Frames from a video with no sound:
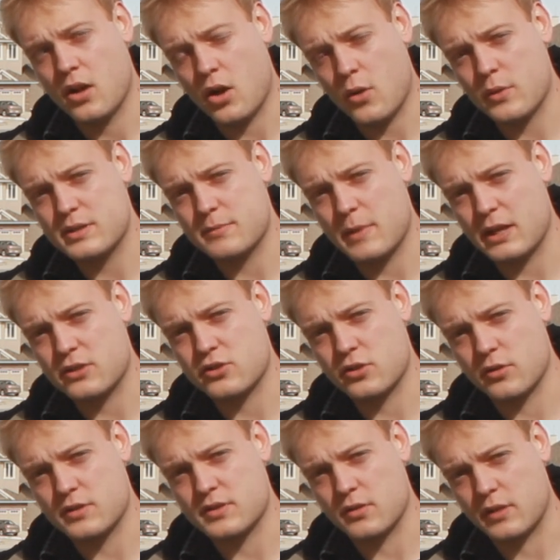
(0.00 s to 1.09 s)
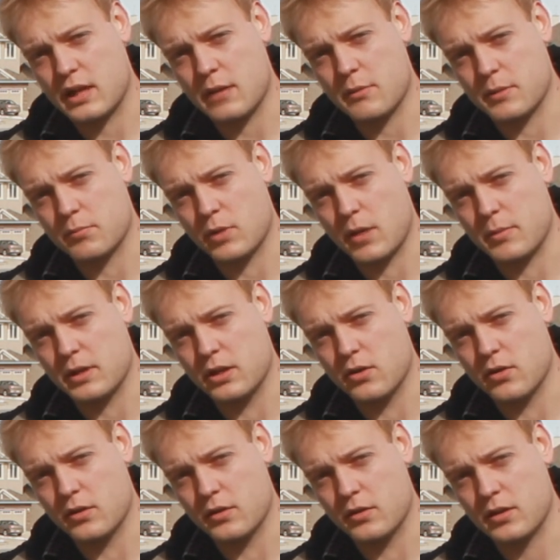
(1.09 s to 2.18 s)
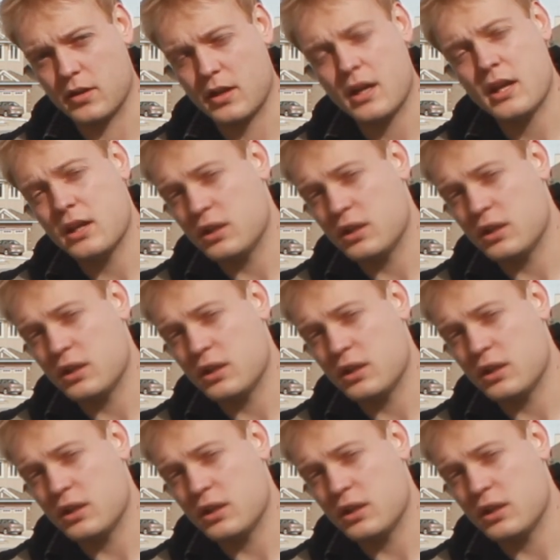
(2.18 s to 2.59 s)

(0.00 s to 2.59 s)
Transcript: always make sure it's okay with the property owner.